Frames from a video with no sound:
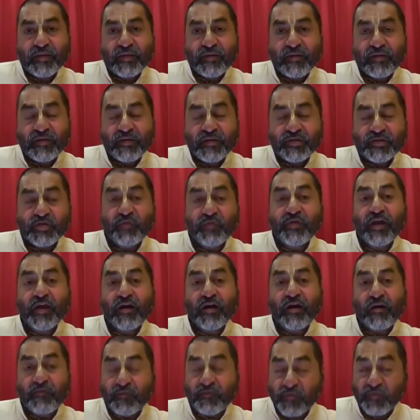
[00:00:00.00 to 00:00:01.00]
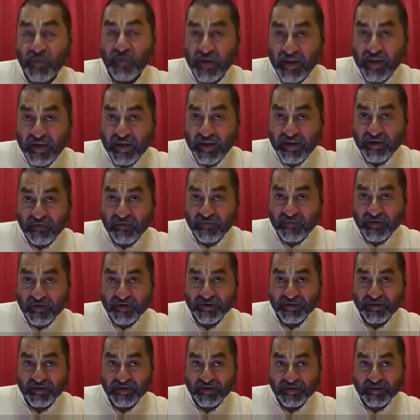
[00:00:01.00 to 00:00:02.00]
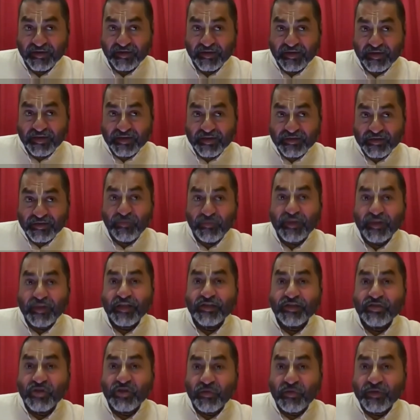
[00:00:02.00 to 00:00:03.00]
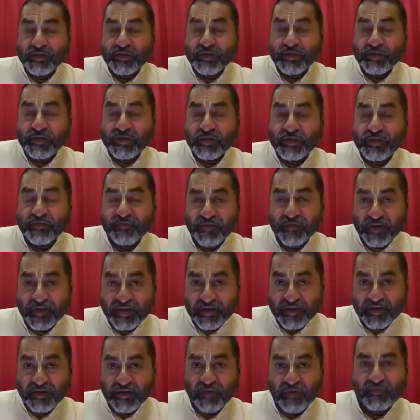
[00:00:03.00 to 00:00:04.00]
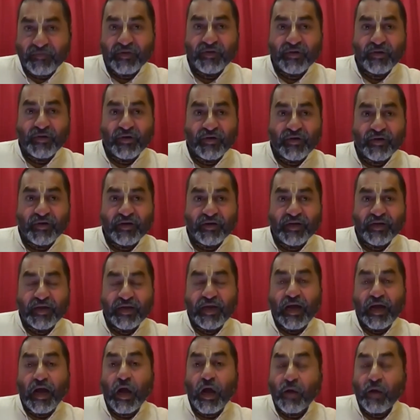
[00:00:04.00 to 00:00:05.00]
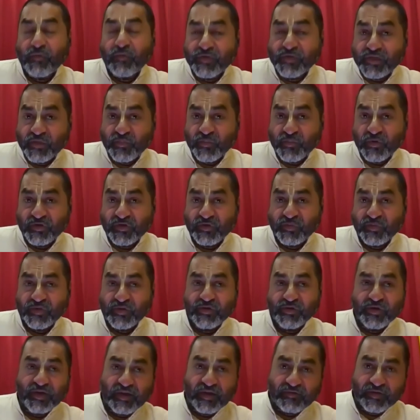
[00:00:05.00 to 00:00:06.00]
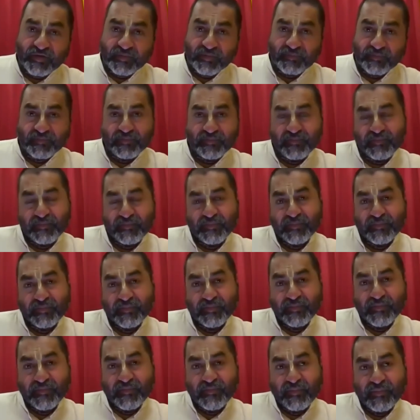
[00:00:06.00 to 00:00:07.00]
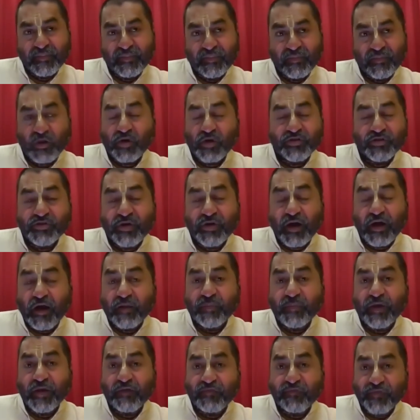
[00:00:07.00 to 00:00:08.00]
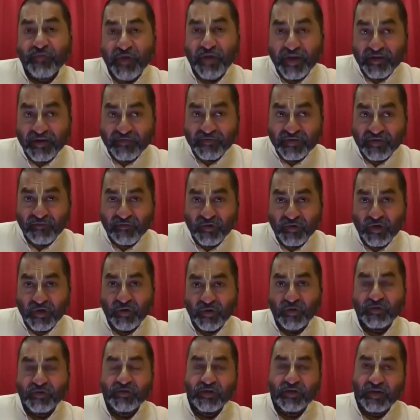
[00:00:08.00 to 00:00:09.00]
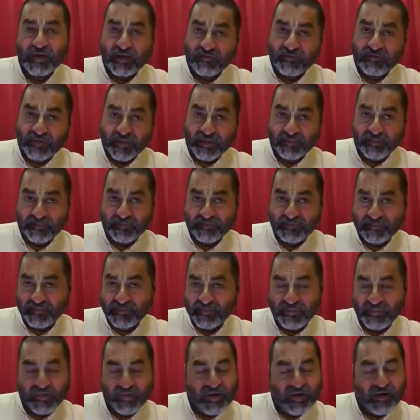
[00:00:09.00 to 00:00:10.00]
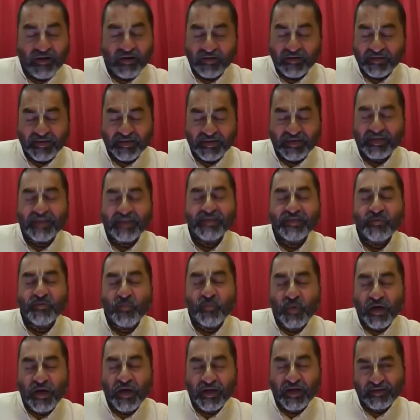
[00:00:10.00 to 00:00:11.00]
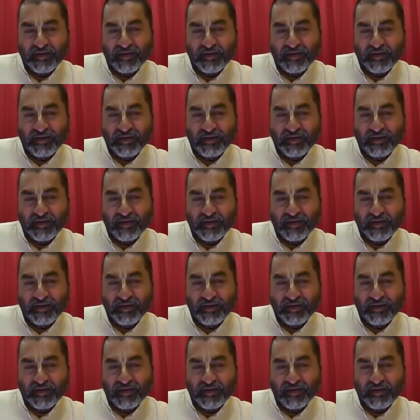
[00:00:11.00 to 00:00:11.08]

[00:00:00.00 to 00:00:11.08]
So we are afraid of Krishna. So when there's so much fear of the Lord, how is it possible to love him? Because you can't be afraid of someone and also love them. You can't. It doesn't work.